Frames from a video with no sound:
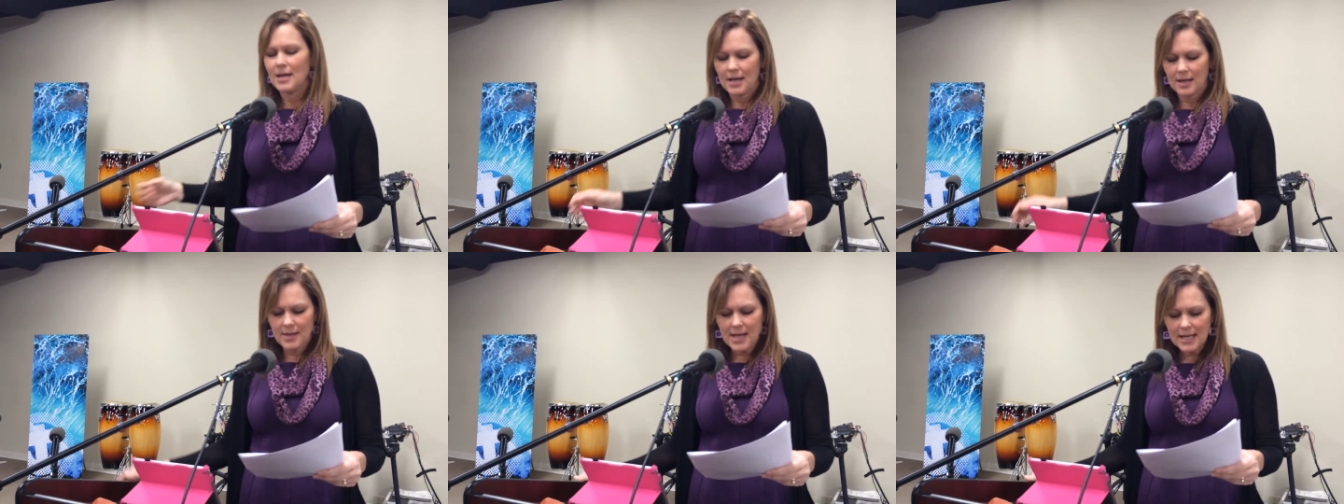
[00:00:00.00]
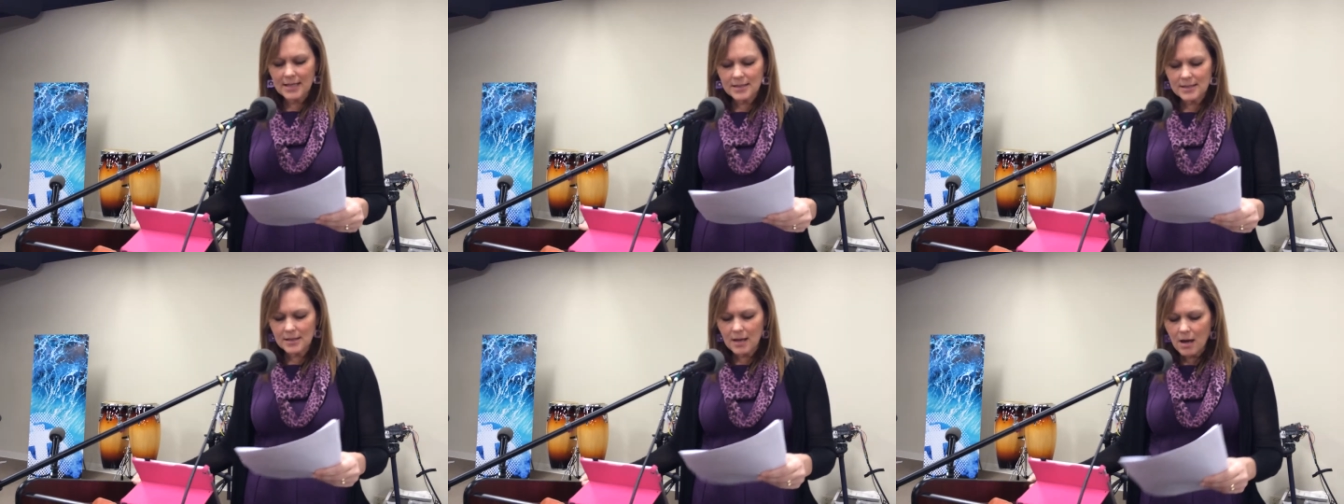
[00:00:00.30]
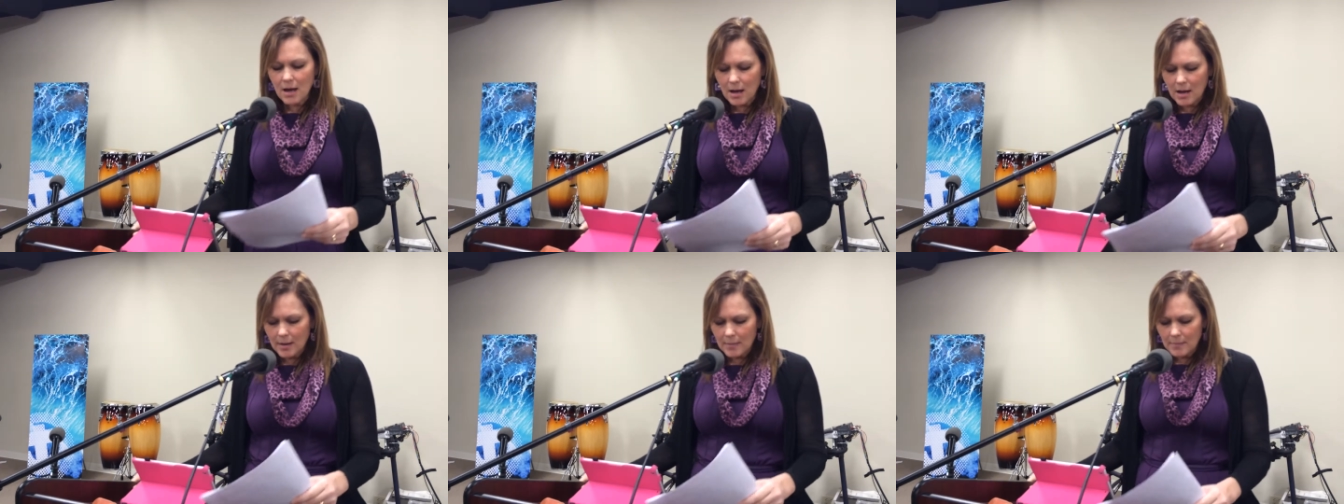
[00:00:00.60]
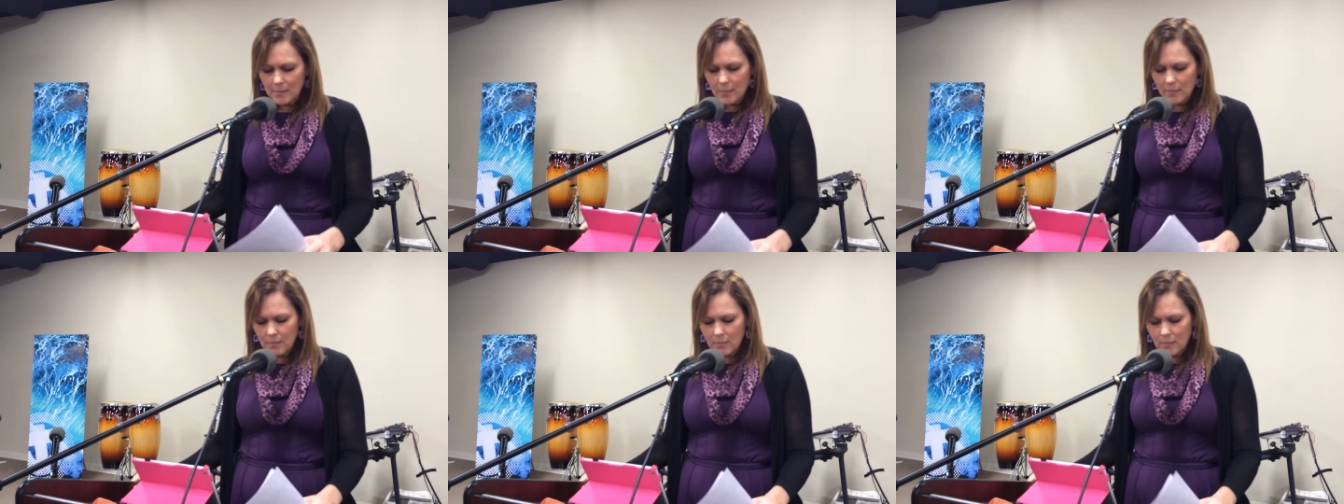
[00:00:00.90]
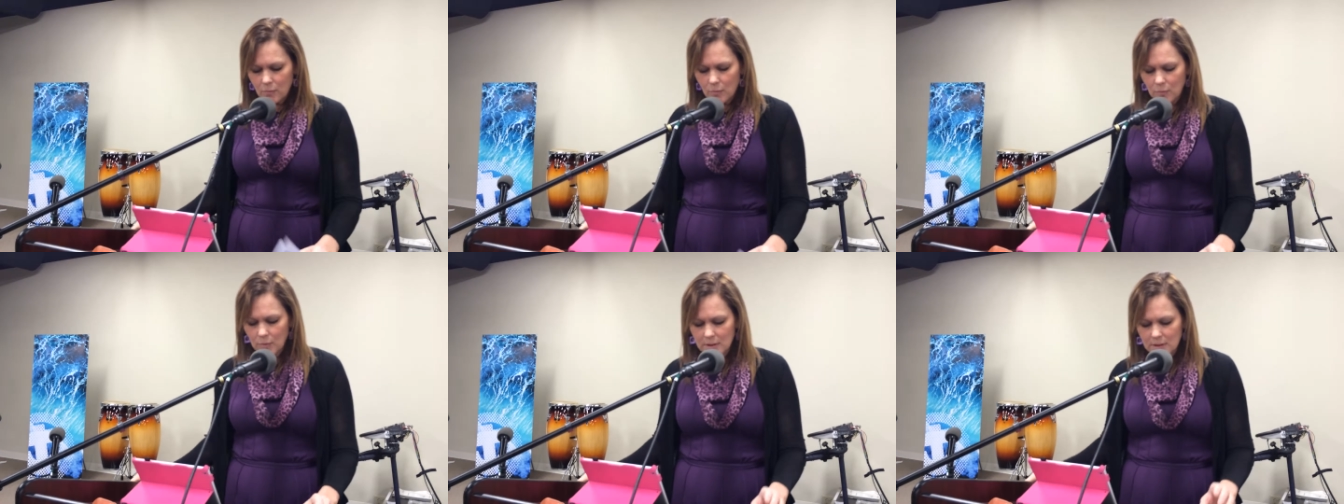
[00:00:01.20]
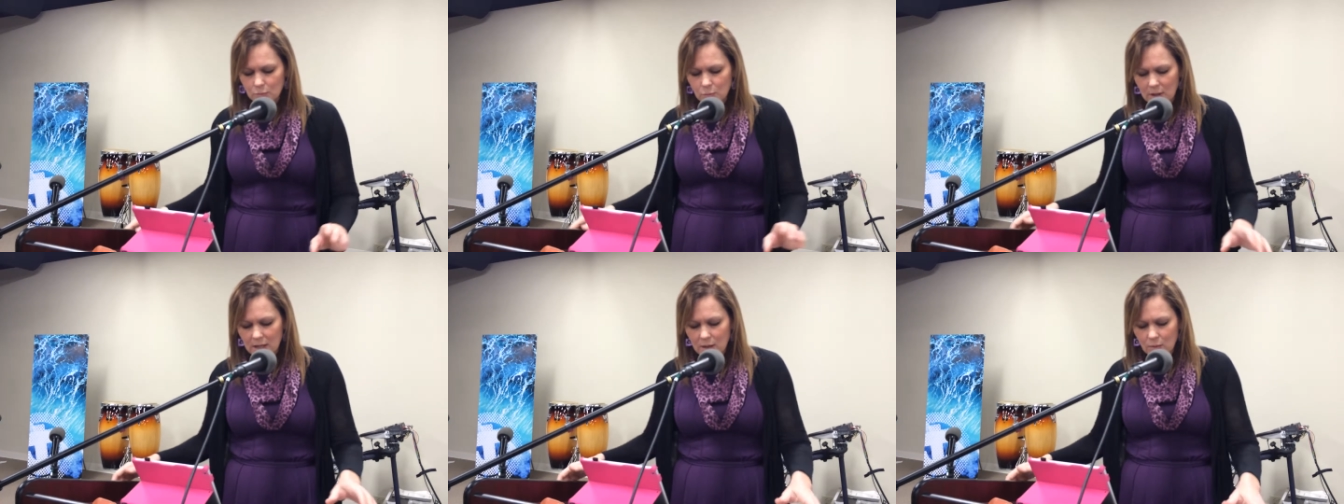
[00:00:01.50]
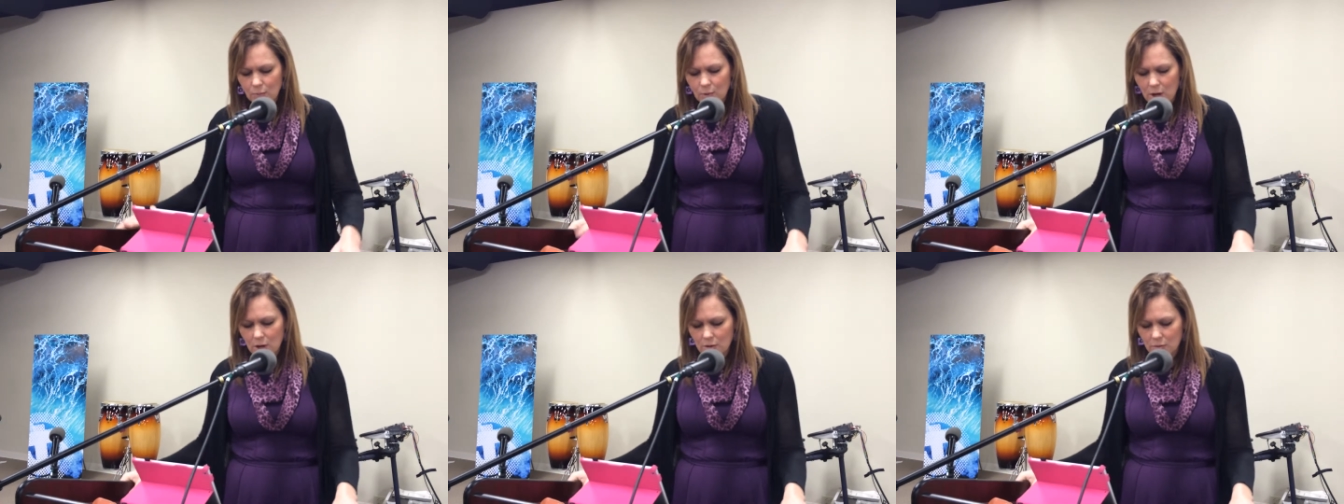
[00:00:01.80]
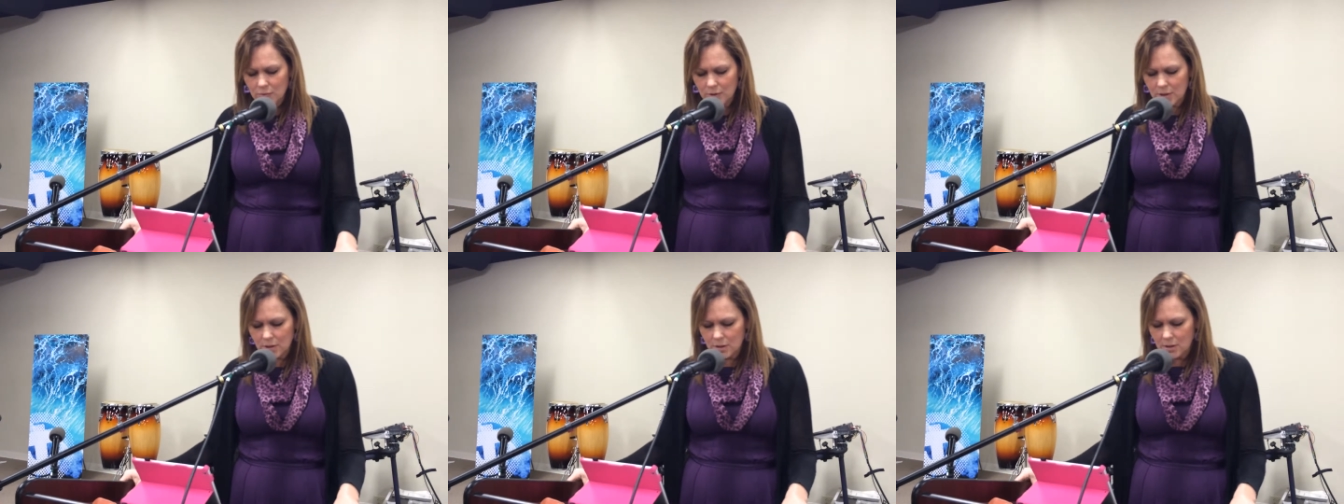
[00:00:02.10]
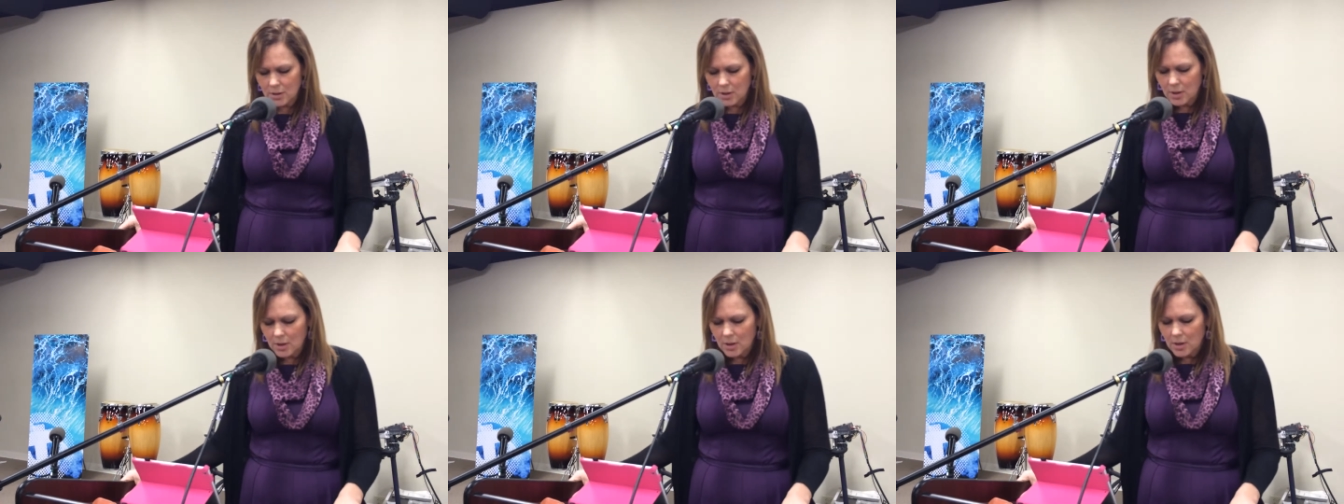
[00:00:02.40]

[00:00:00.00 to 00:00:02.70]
And that psalm was what he wrote,